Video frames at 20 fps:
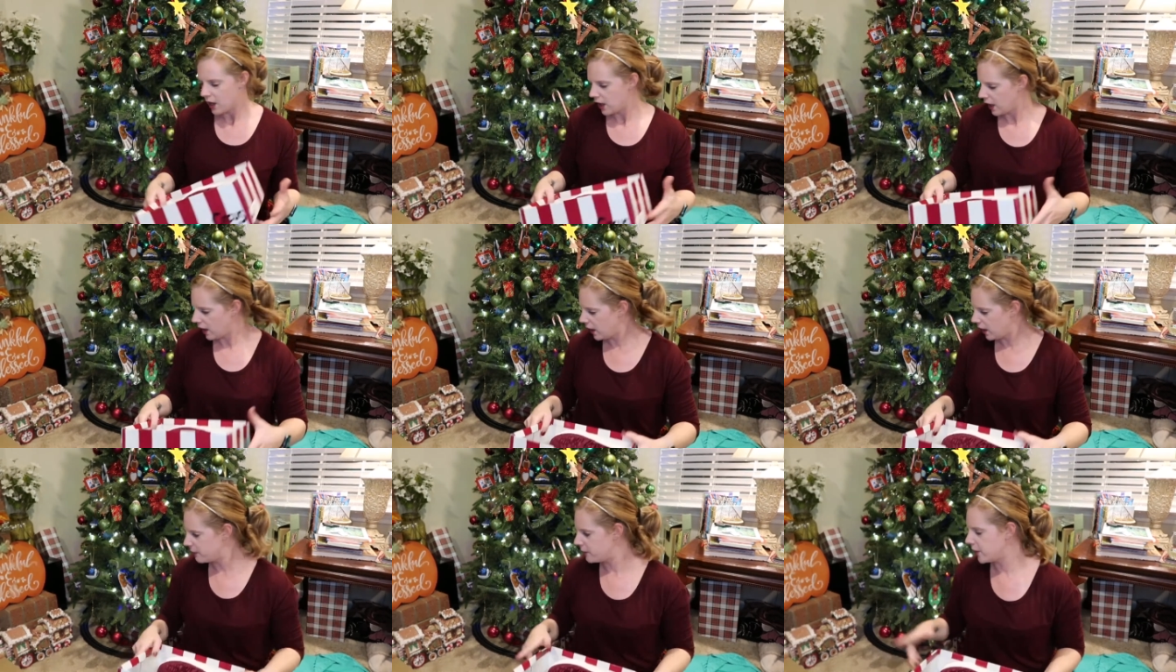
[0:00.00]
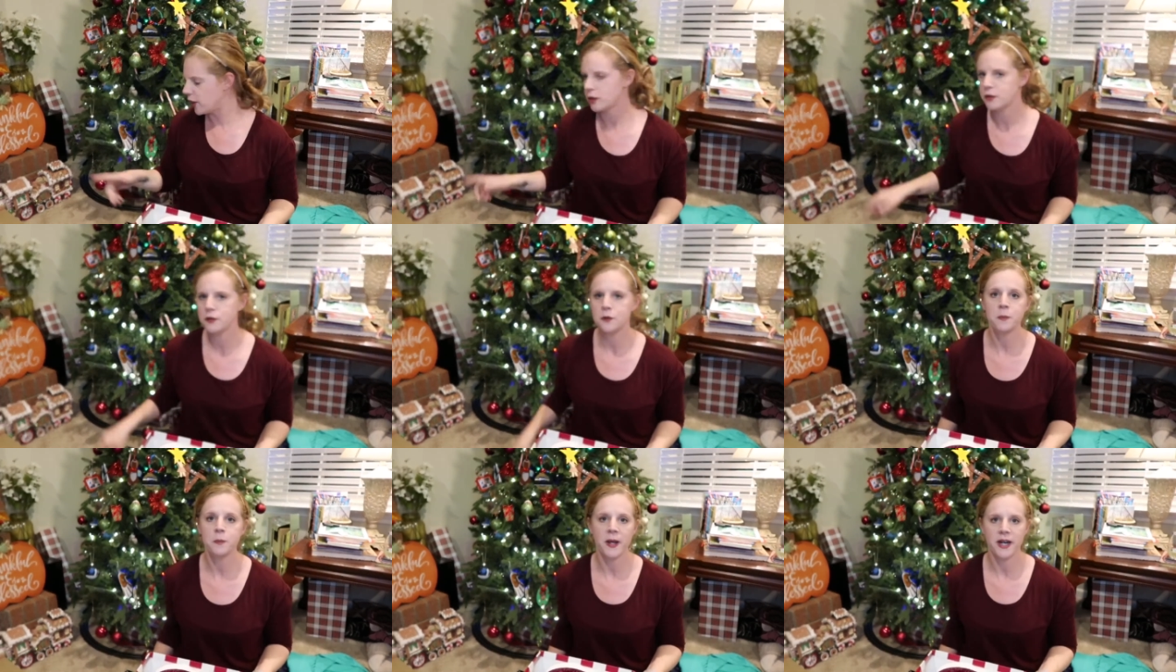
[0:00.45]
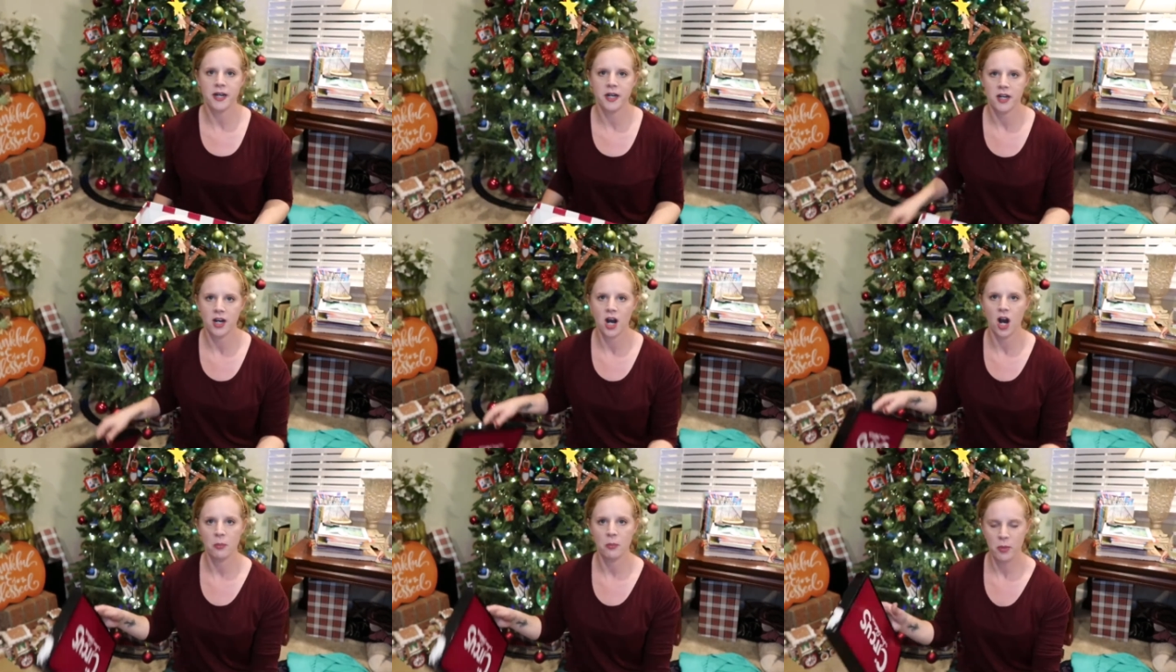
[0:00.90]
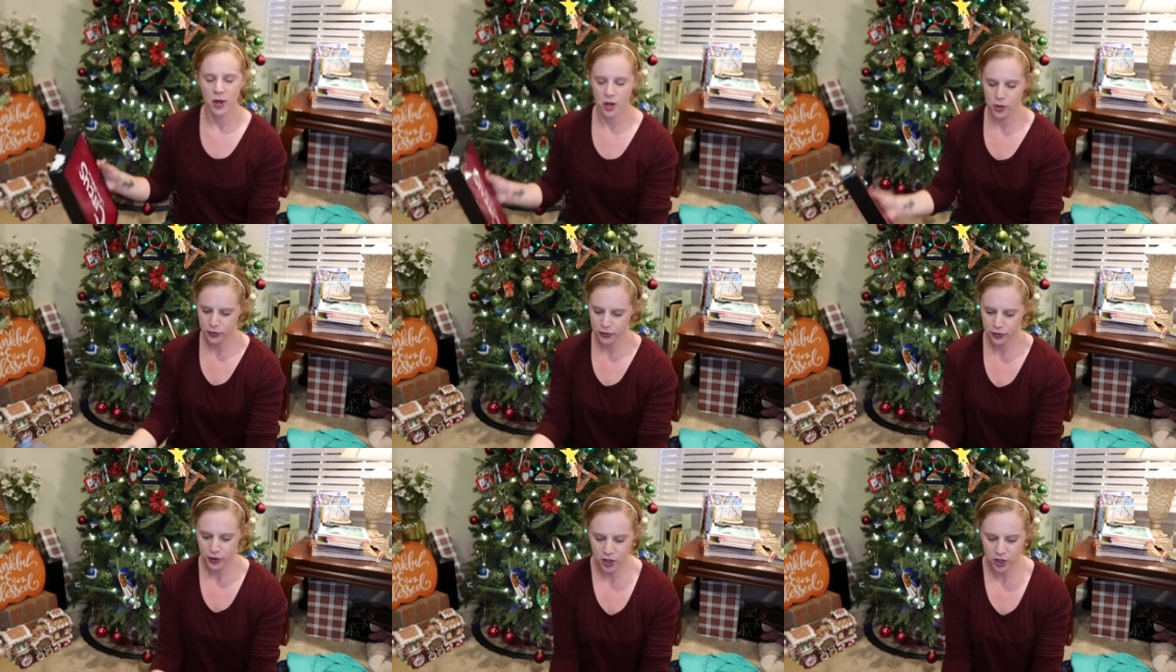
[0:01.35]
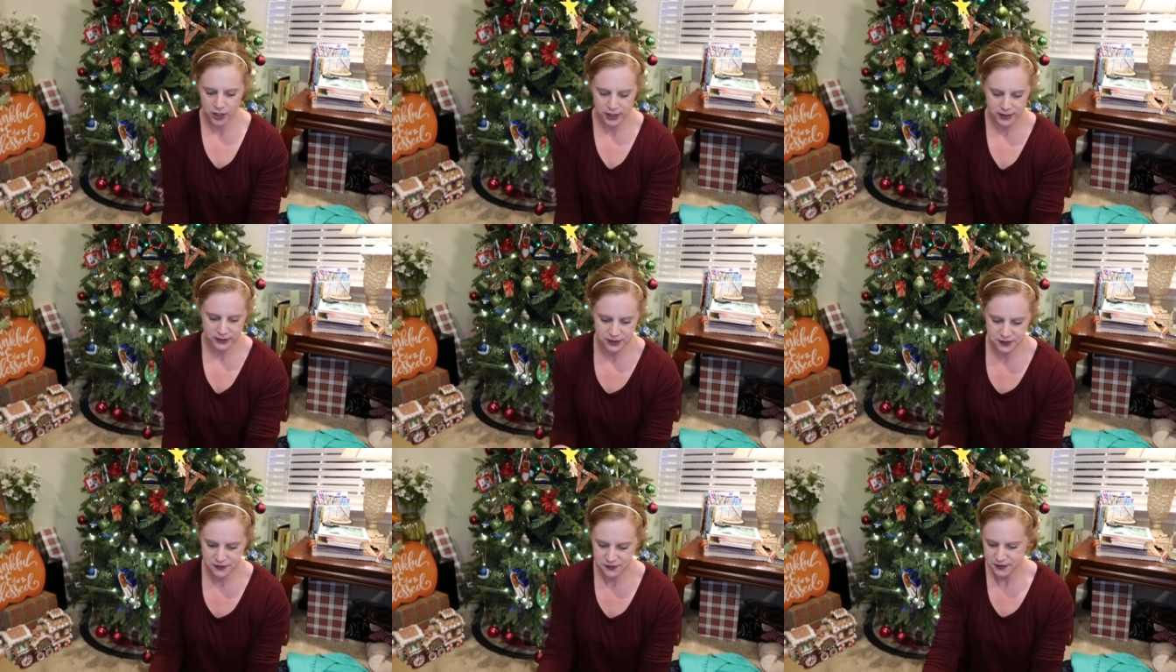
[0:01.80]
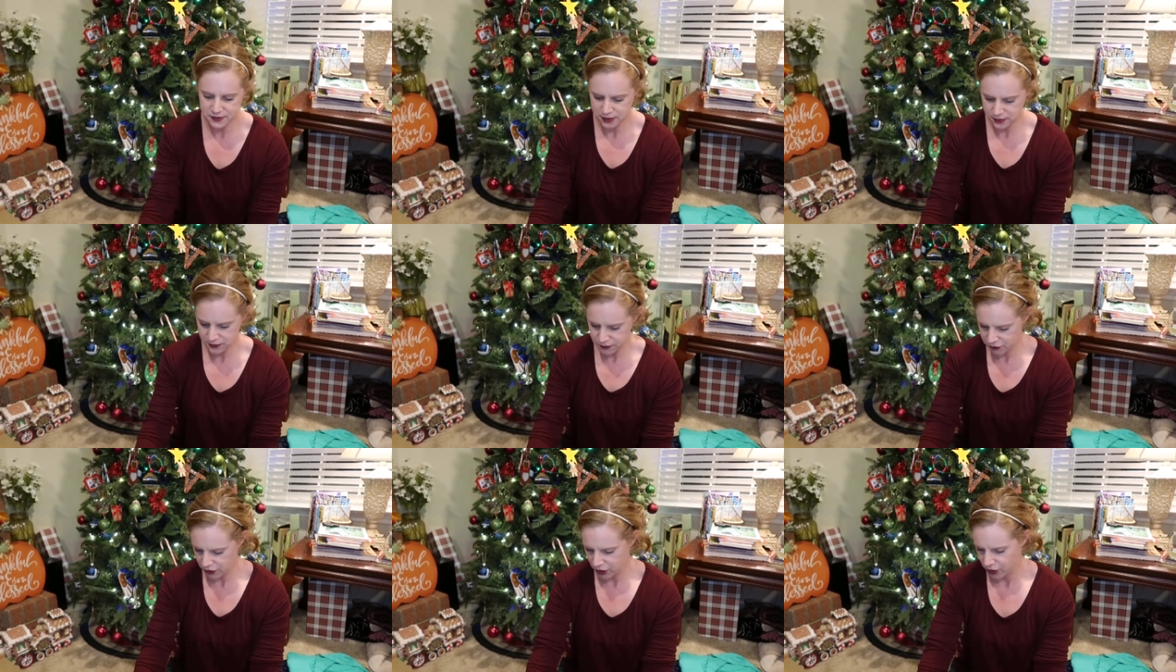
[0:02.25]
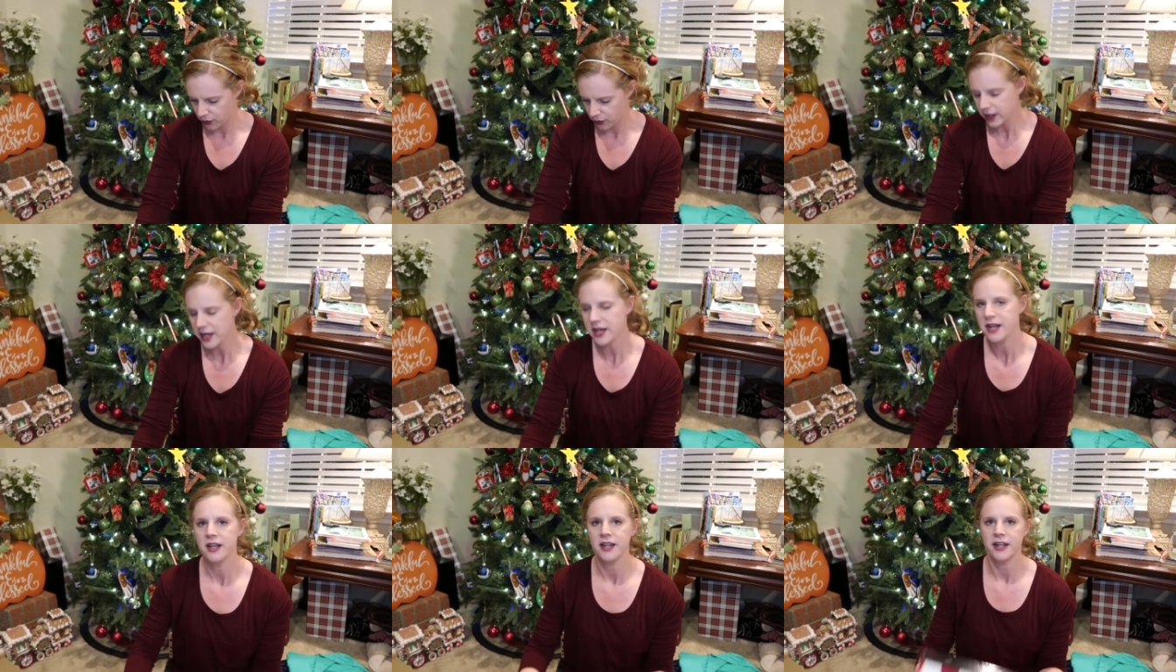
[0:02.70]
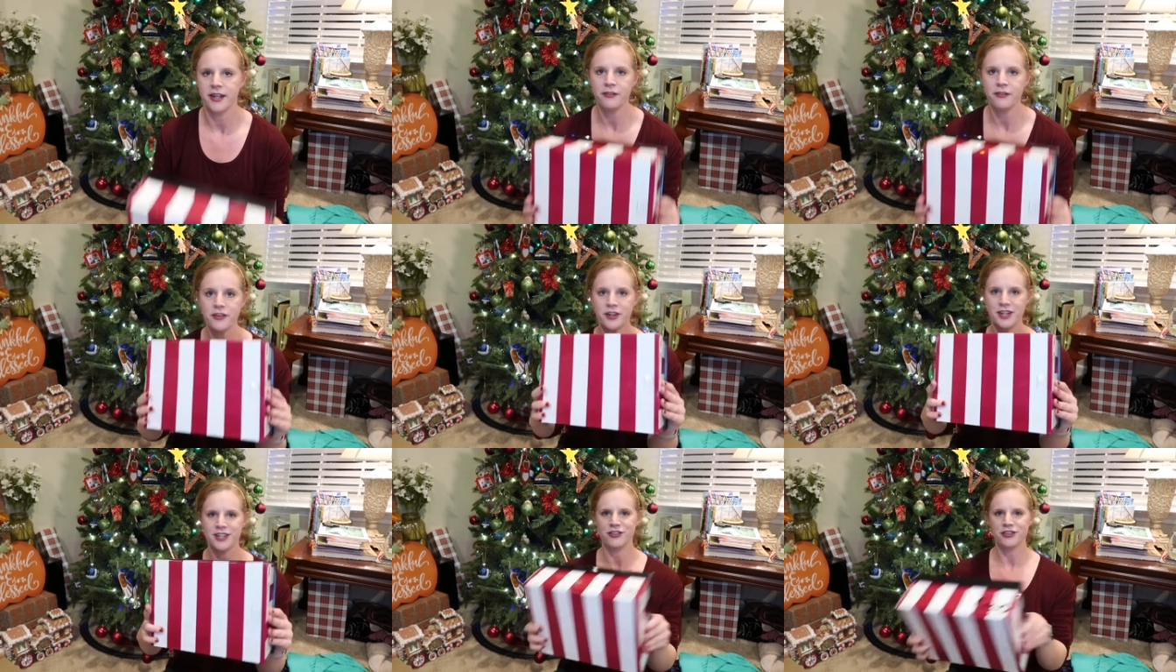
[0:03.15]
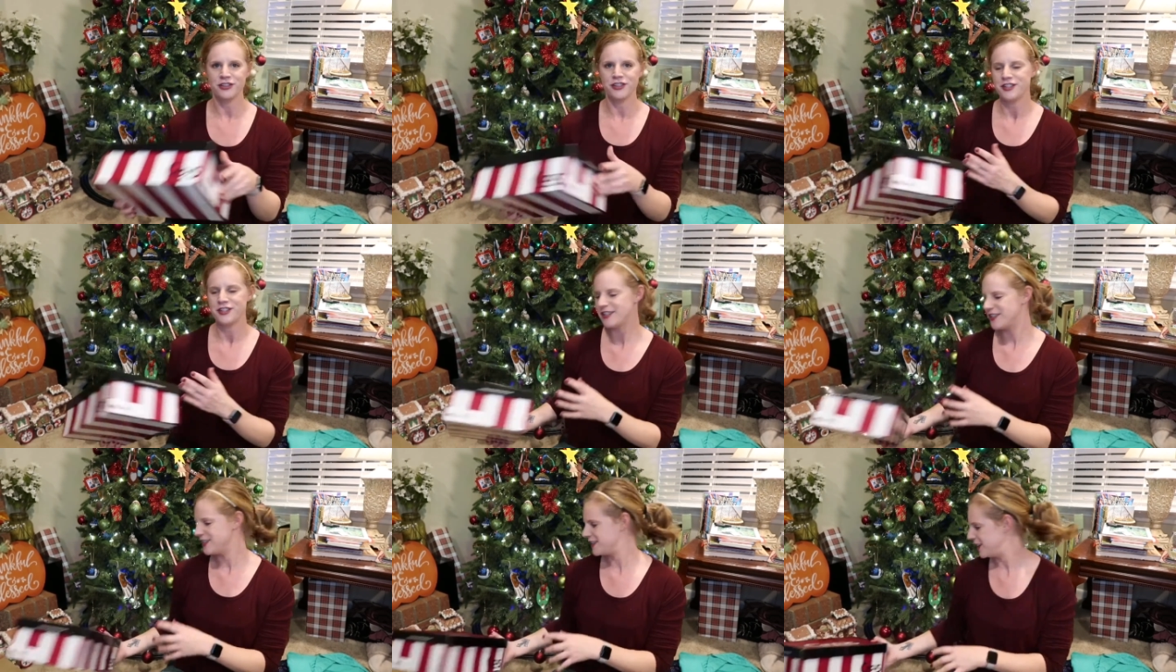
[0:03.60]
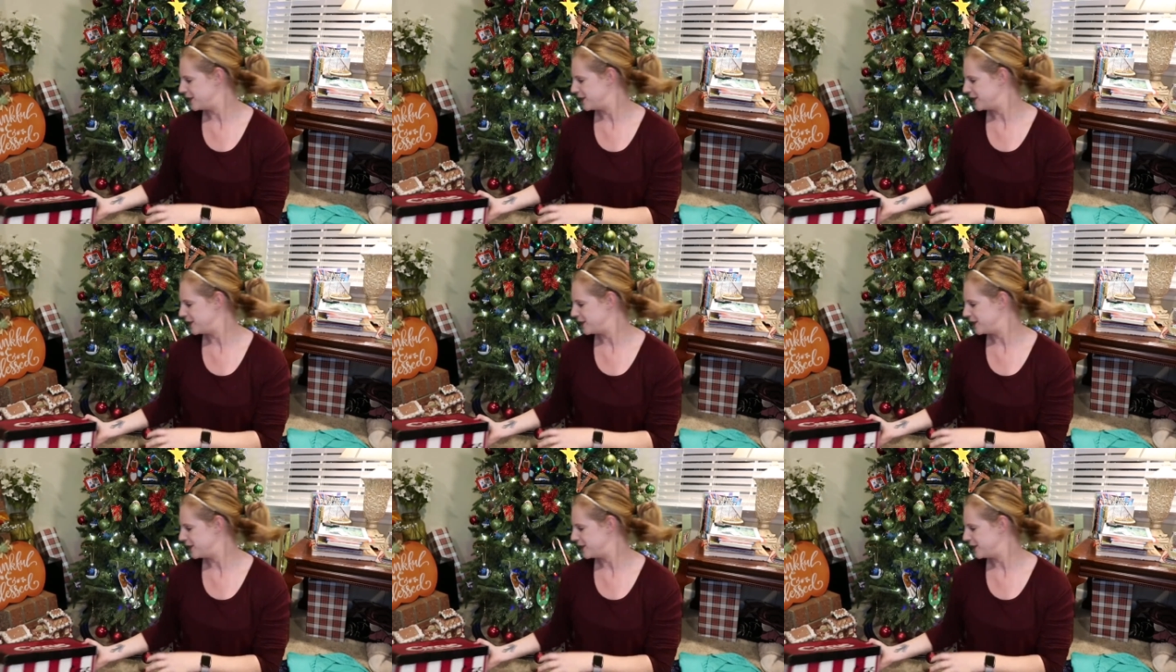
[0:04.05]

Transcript: Those pair are both already listed, so if you're interested in